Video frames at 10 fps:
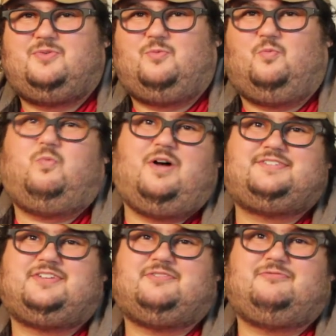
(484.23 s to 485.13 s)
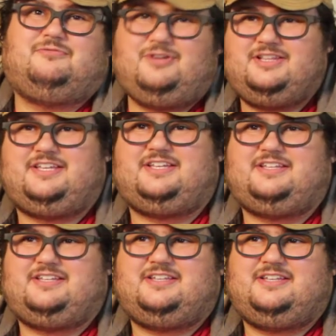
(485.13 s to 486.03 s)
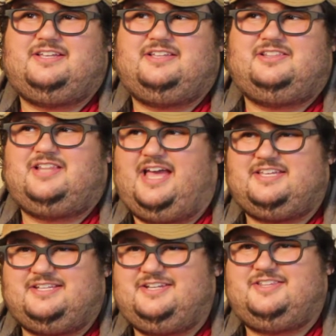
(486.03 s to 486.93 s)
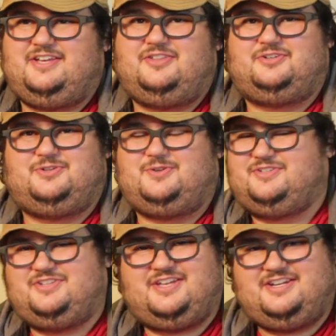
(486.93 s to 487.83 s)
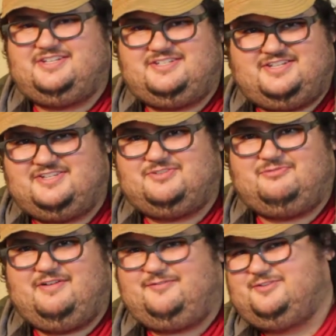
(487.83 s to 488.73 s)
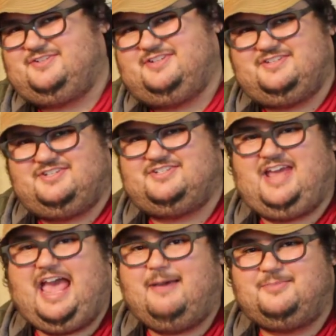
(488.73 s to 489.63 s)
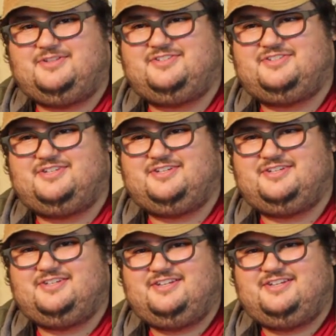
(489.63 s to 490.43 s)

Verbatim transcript: wasn't really like any of the other two because again it doesn't reference it it just happens to